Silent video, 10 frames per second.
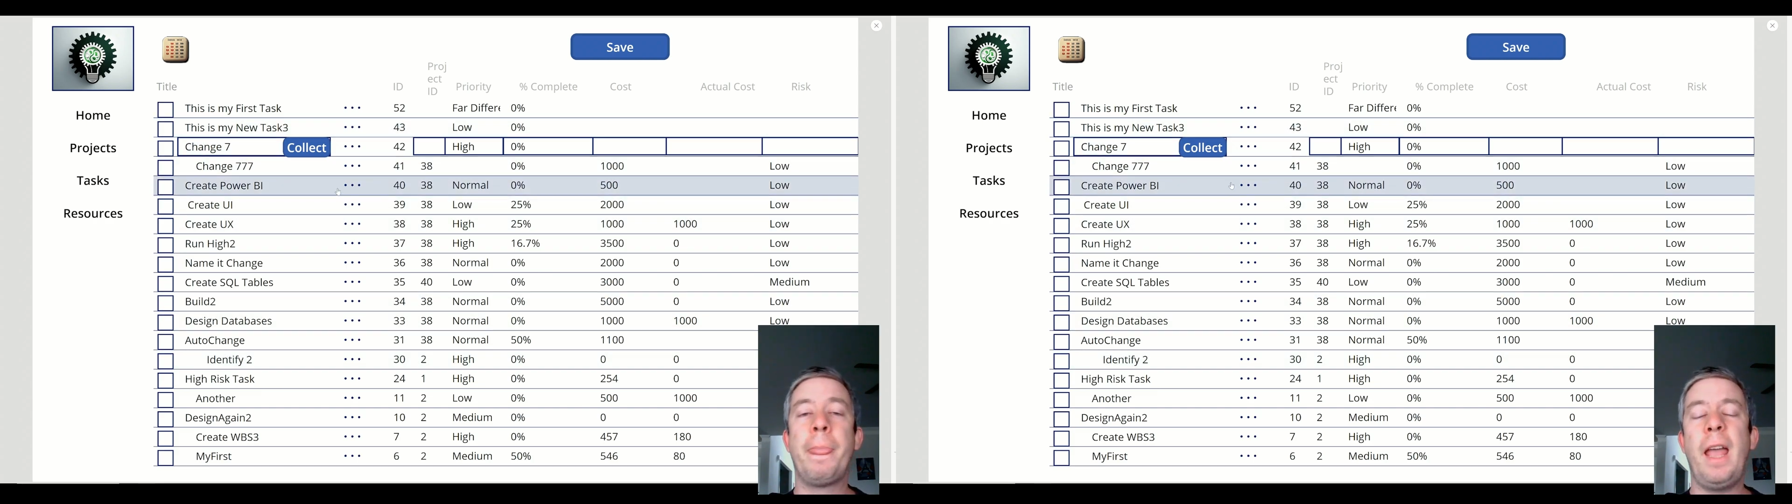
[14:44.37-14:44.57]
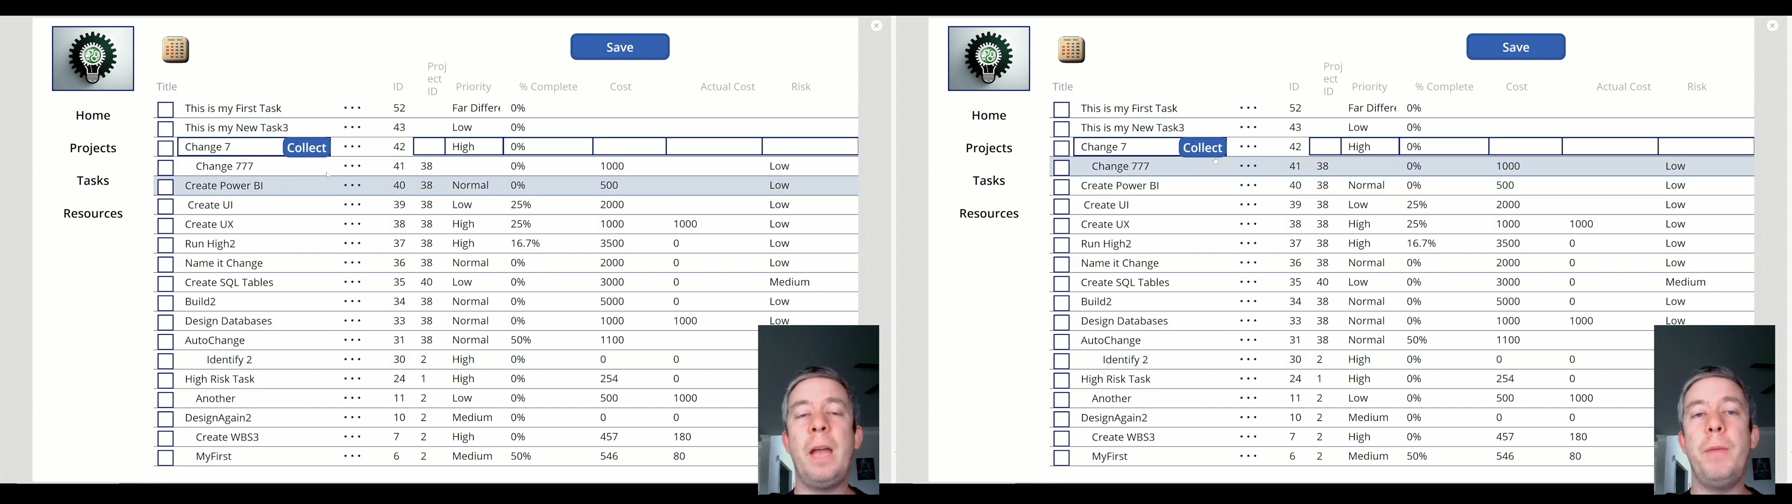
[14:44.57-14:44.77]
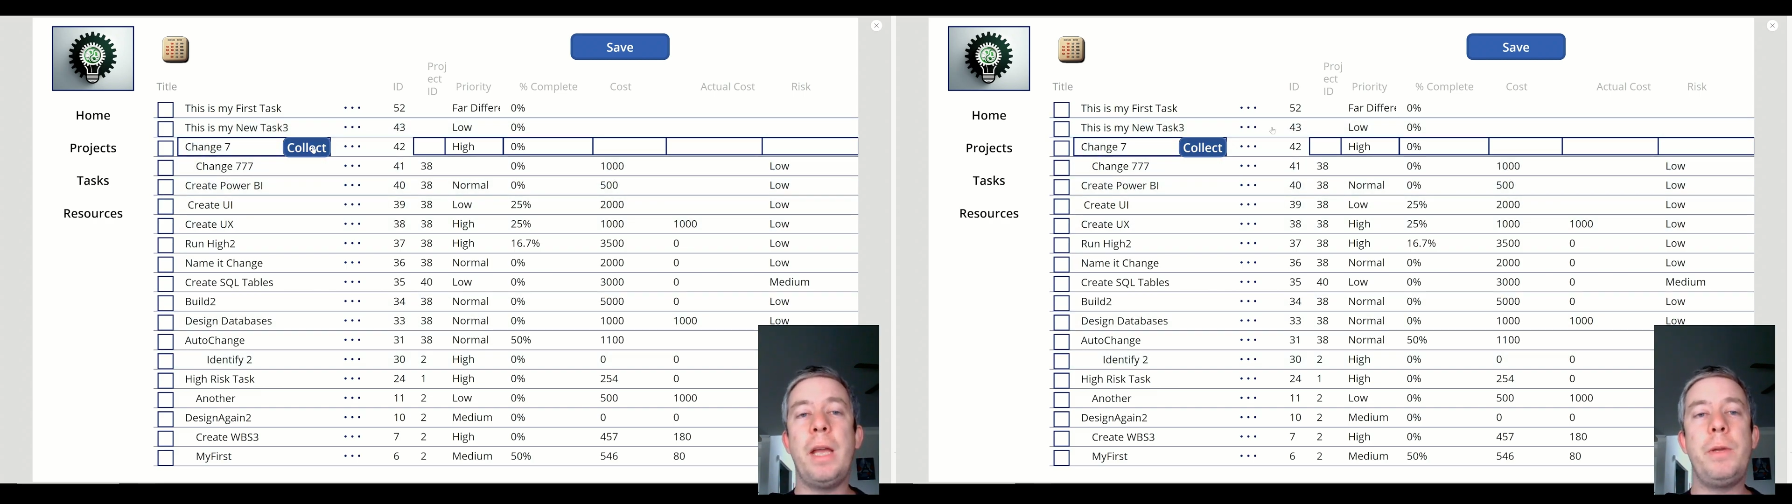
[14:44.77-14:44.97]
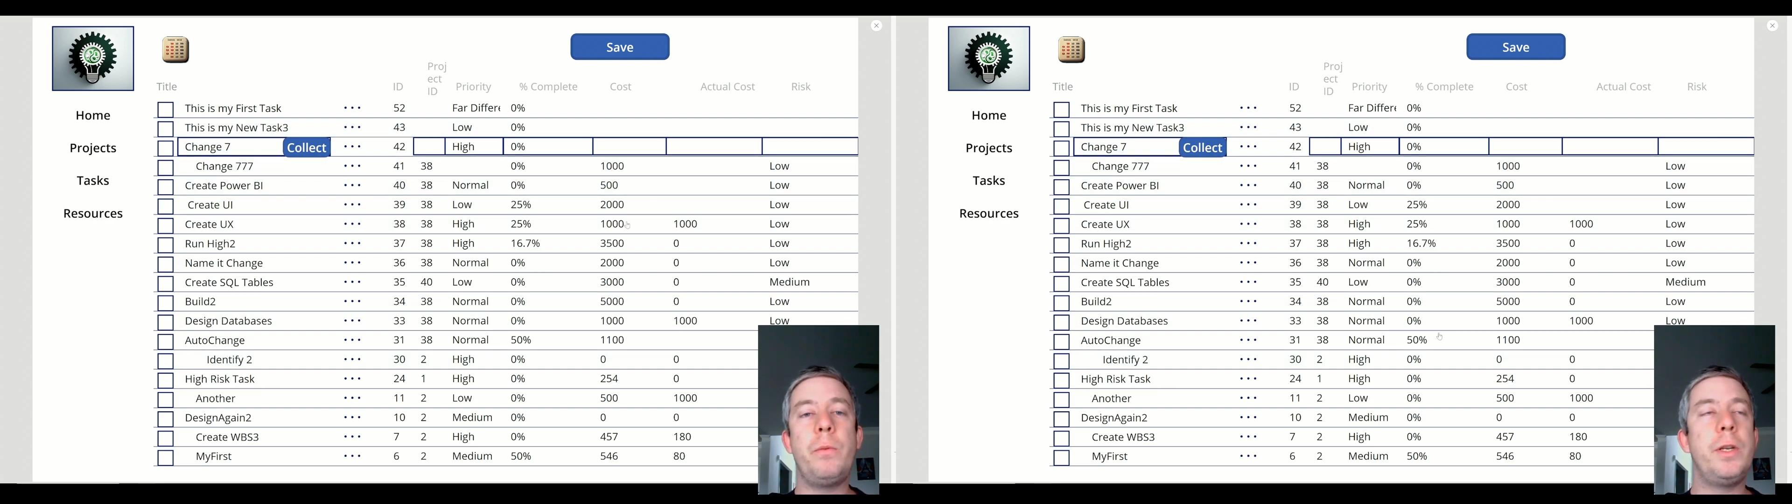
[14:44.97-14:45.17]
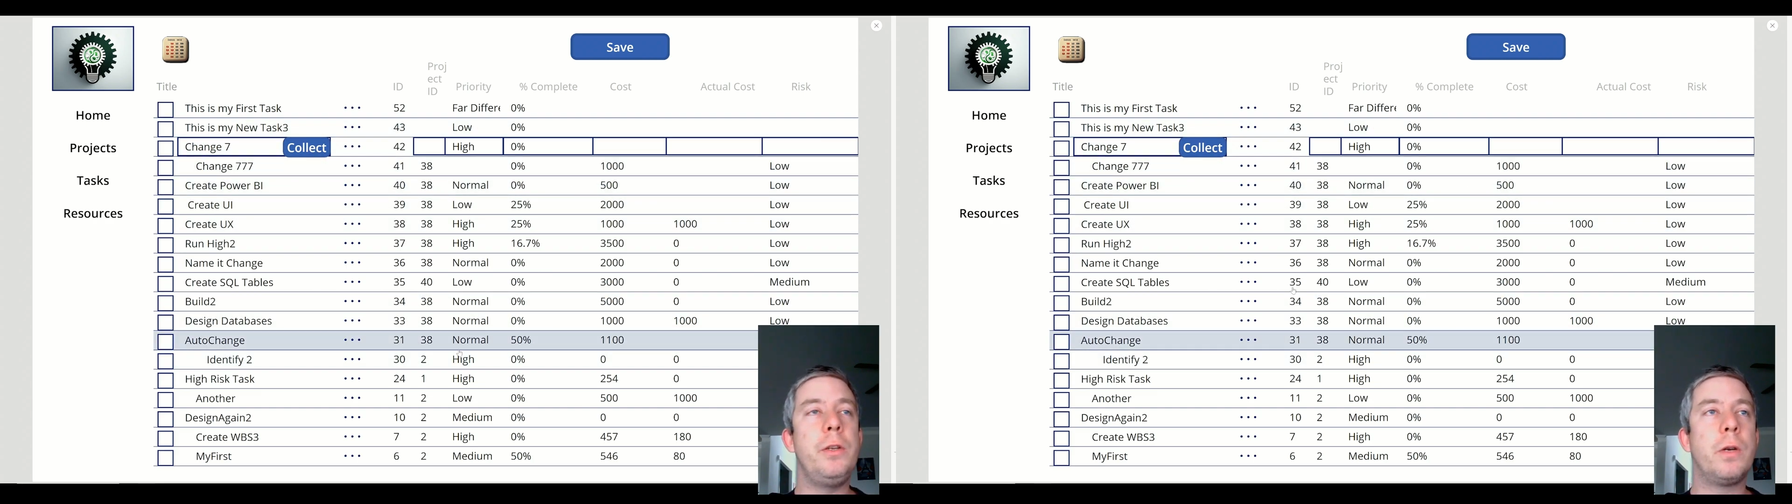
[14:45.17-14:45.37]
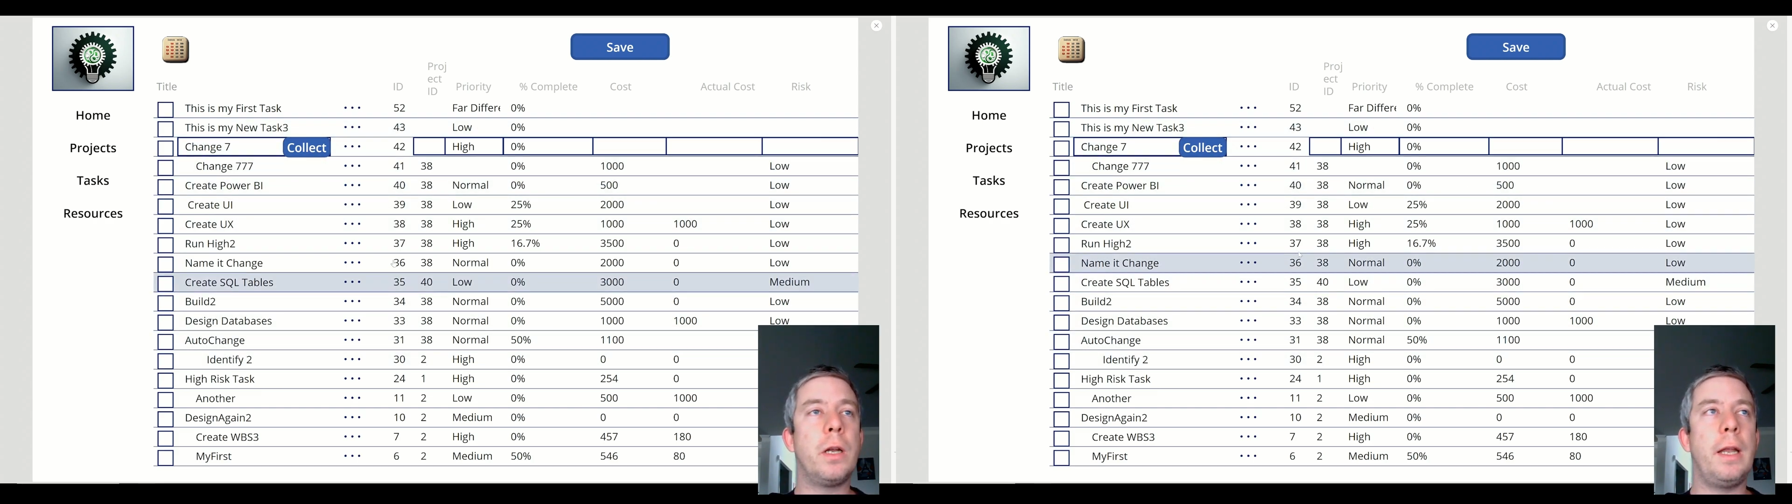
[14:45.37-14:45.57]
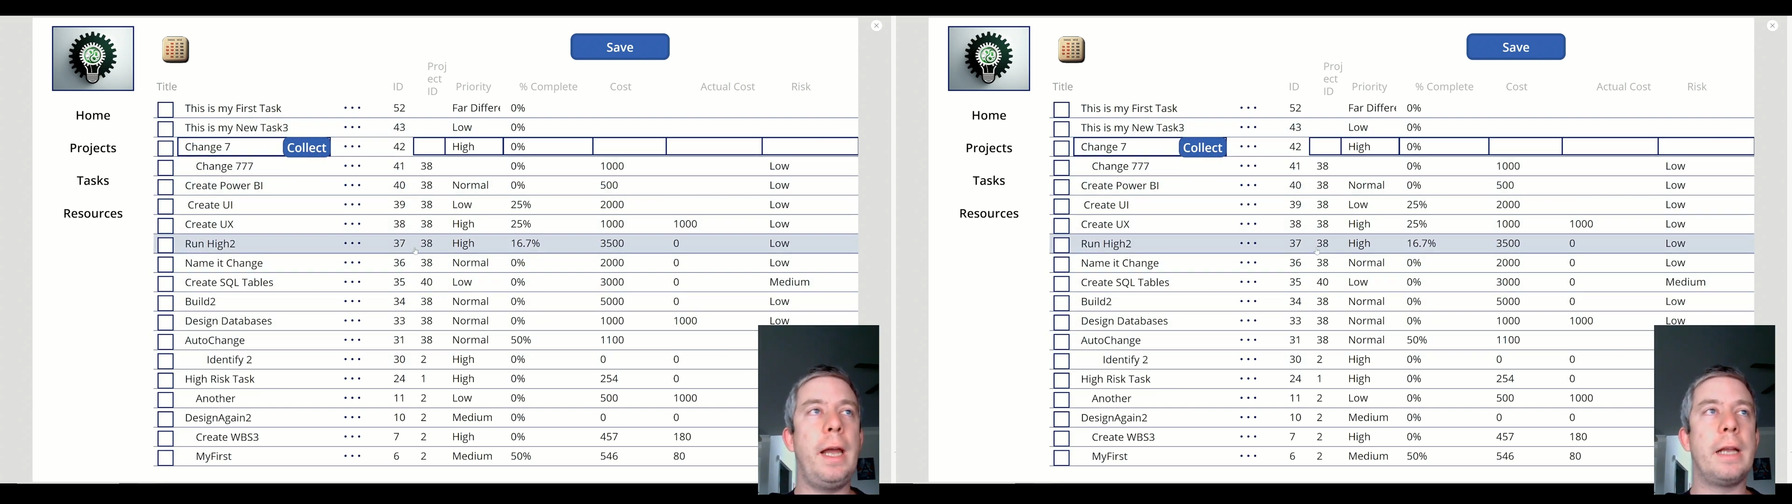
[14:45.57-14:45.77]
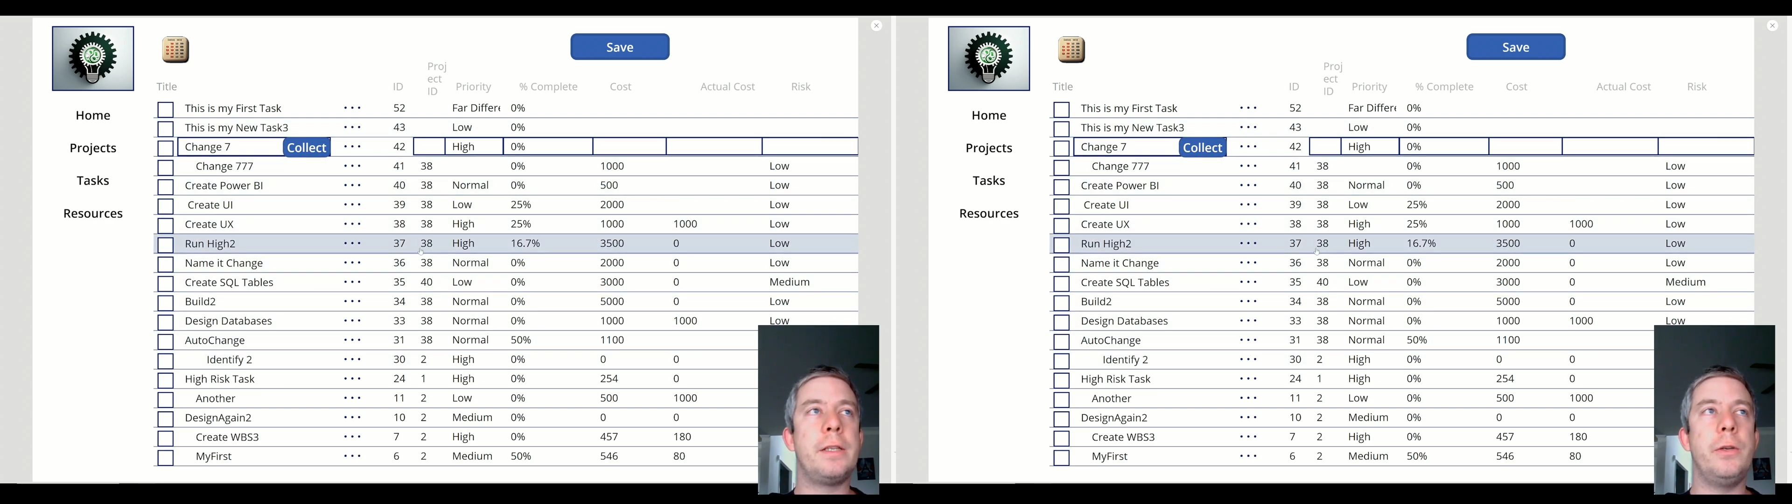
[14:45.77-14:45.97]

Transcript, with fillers: and maybe when you collect